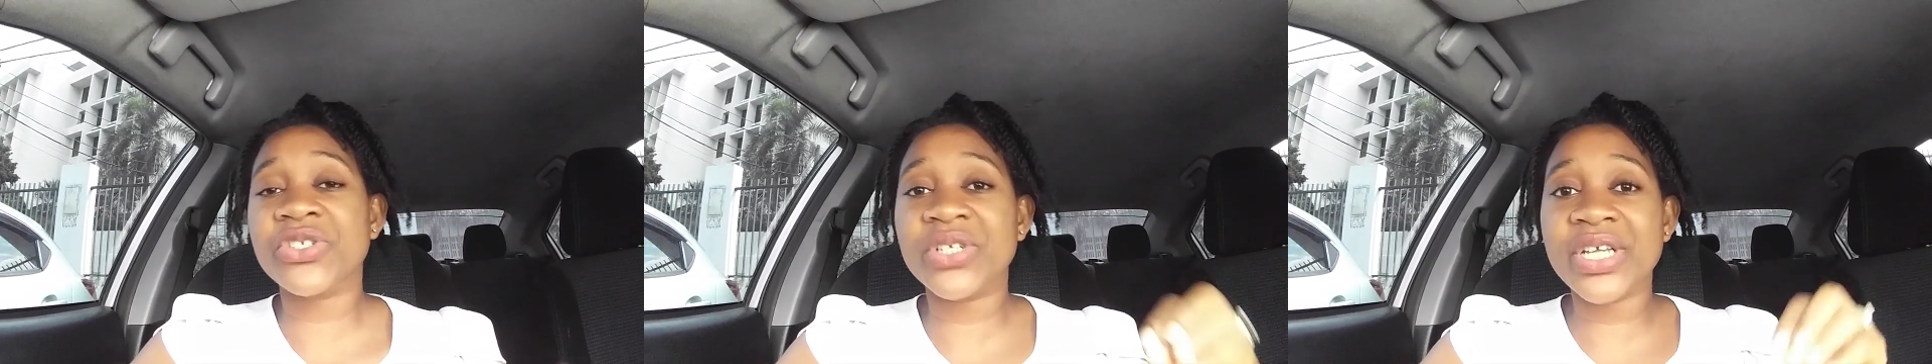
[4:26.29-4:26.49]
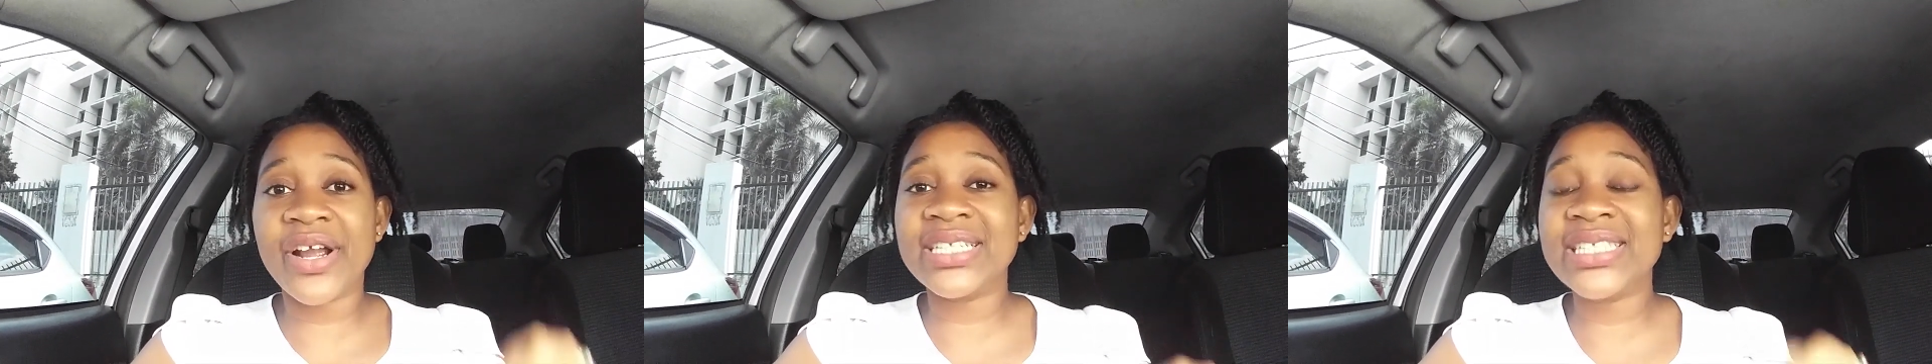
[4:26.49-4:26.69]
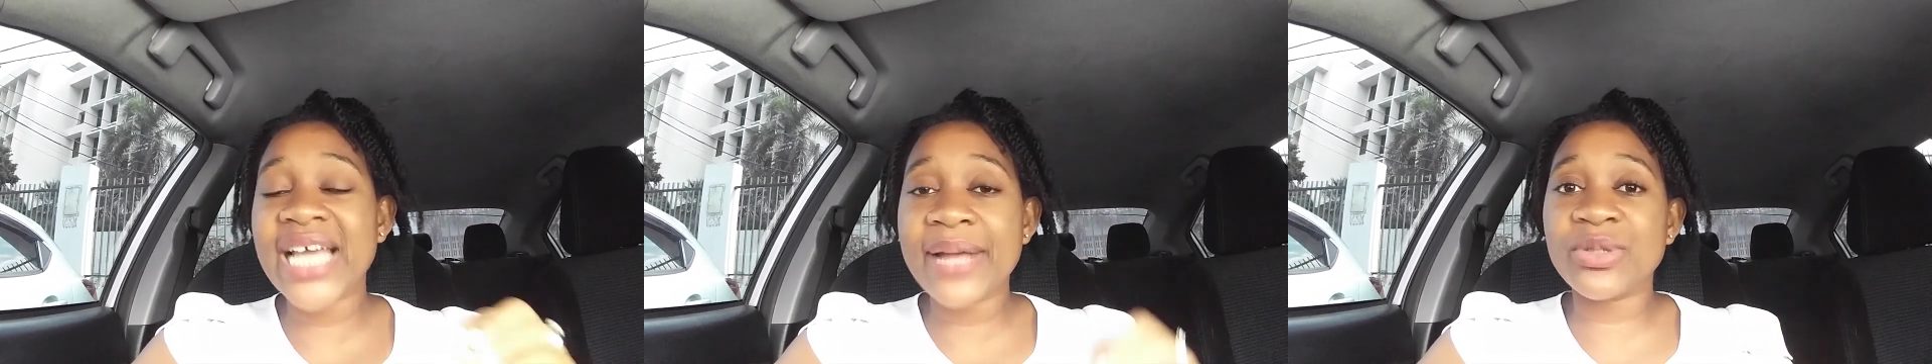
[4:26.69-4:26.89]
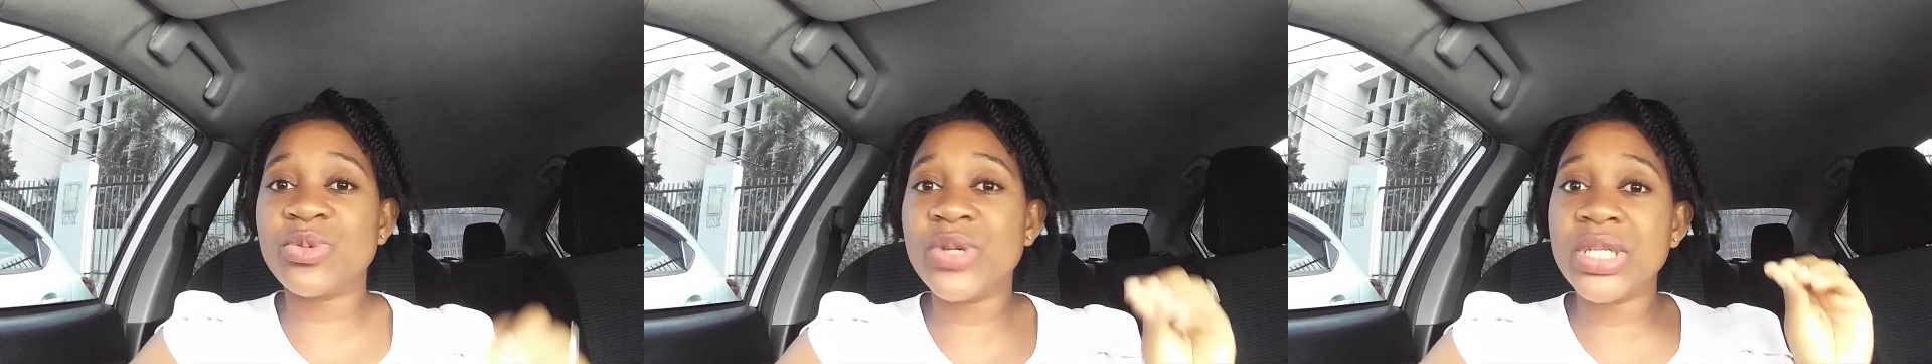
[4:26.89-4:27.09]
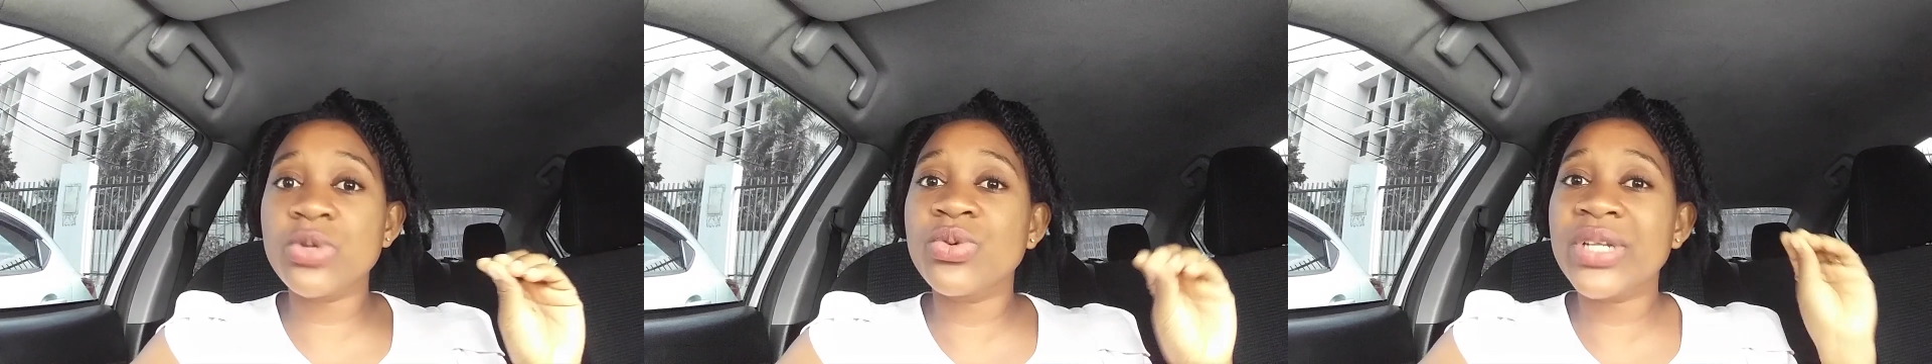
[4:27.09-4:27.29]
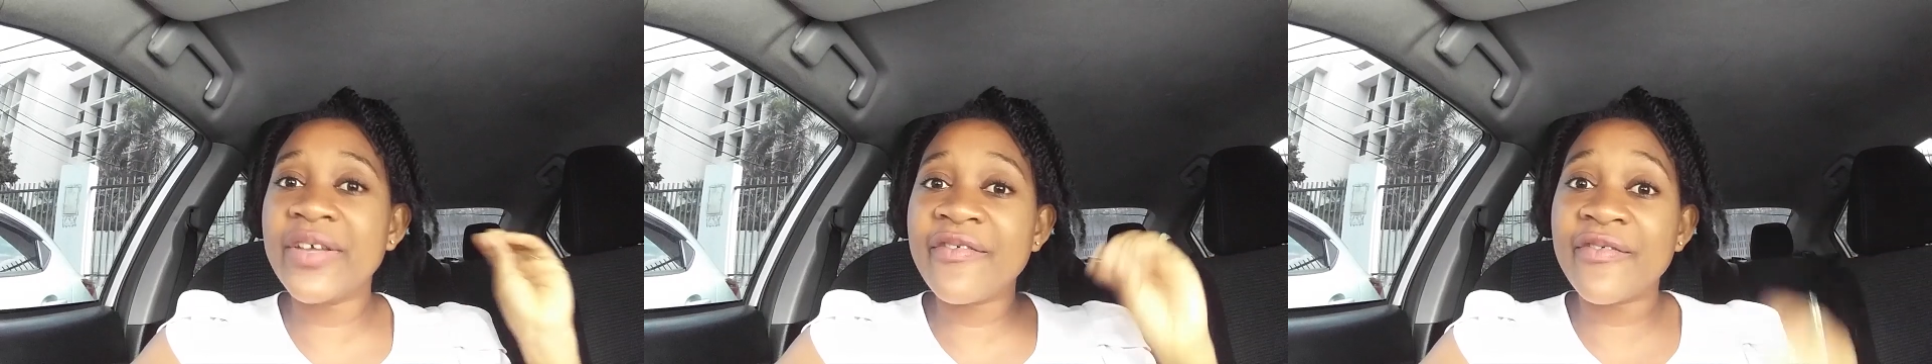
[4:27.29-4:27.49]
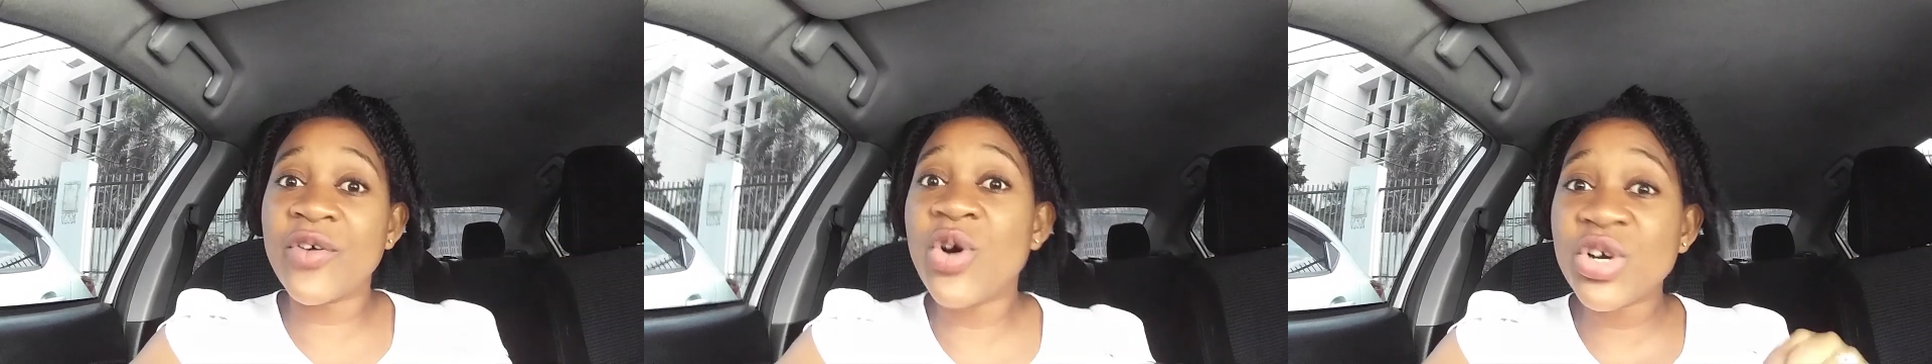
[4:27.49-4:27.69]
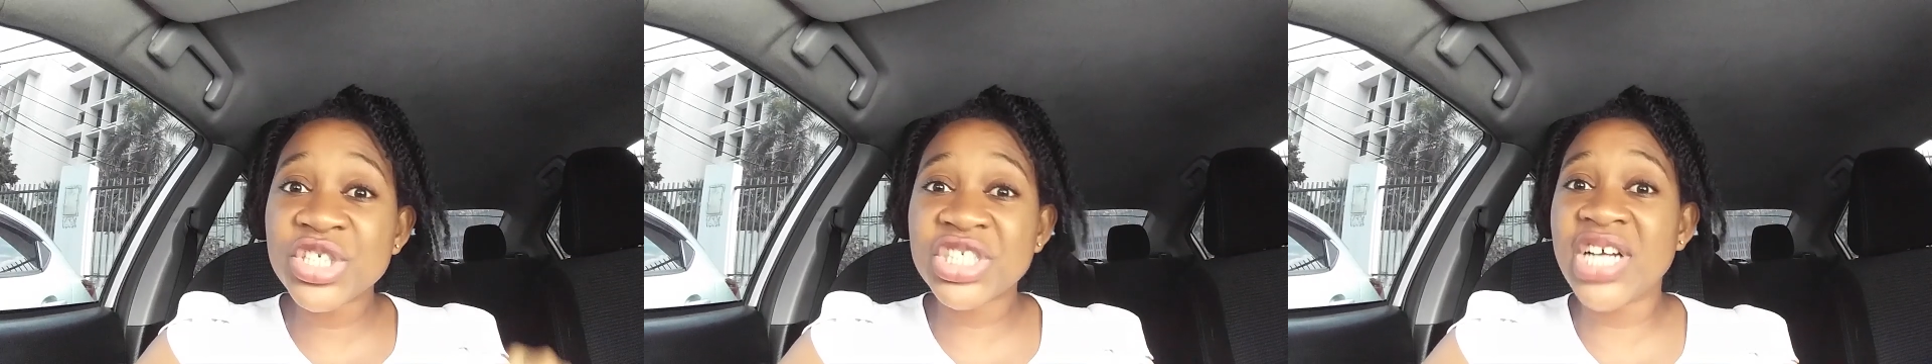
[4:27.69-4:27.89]
so there are times we do
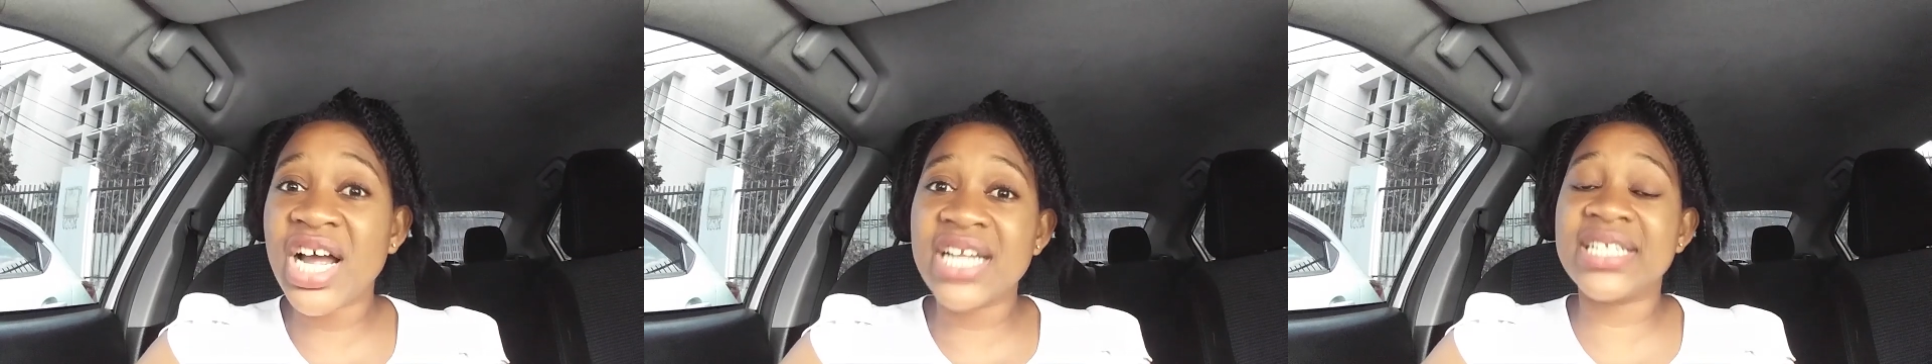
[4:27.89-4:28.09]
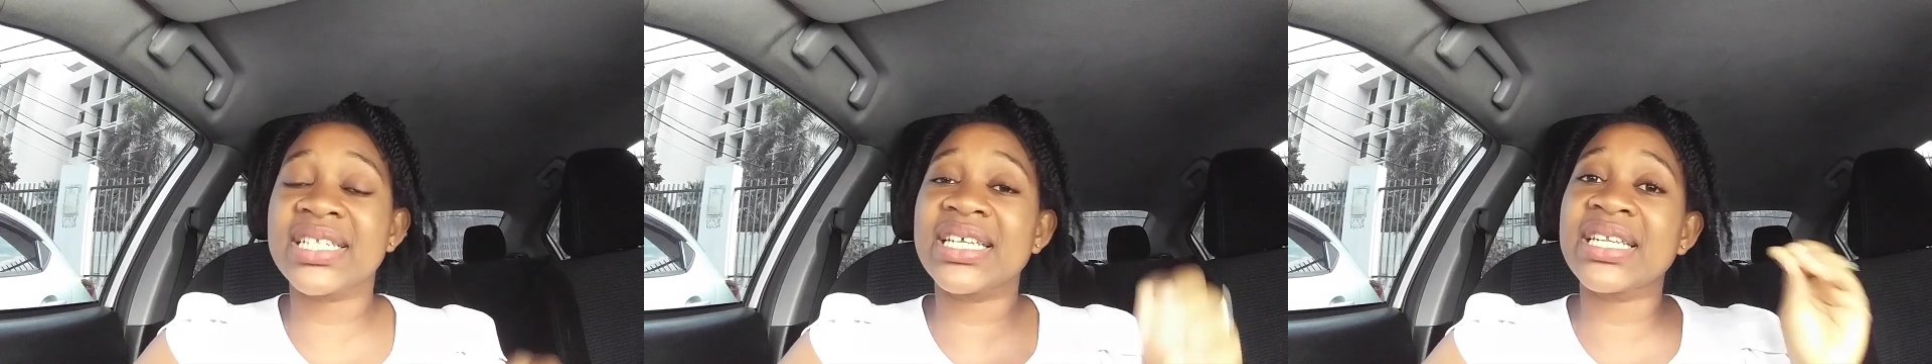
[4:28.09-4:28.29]
devotions